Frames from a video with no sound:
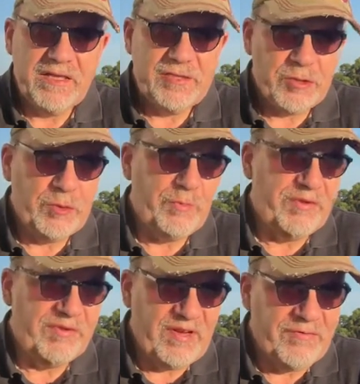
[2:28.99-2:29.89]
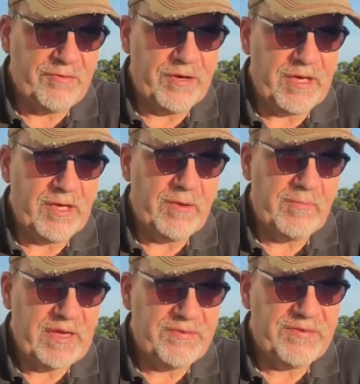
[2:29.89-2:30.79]
Job's suffering
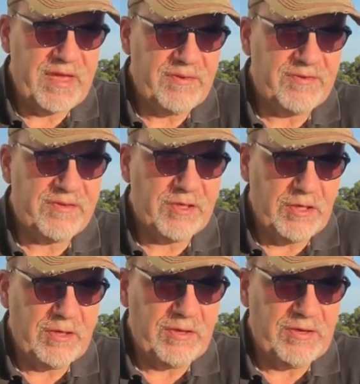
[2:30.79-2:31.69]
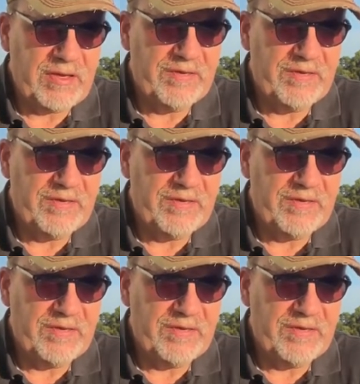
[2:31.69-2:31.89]
makes sense to God